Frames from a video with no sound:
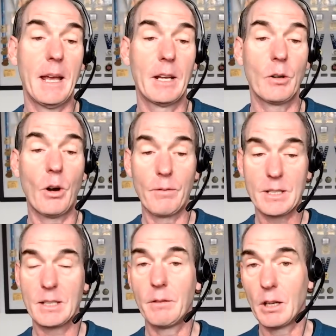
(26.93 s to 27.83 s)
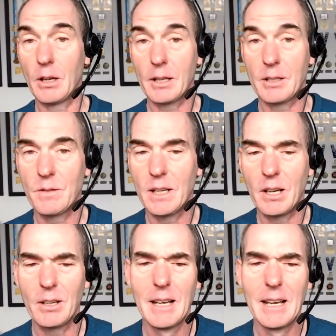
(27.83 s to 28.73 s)
And obviously, if you like this
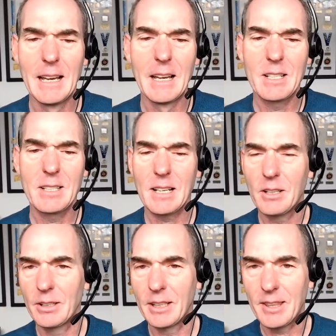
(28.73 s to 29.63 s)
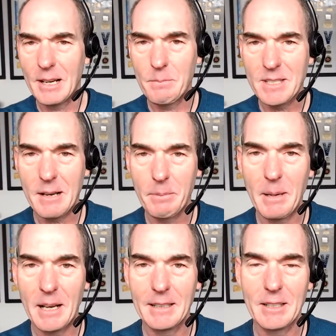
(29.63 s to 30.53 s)
video, just click on the thumbs up button.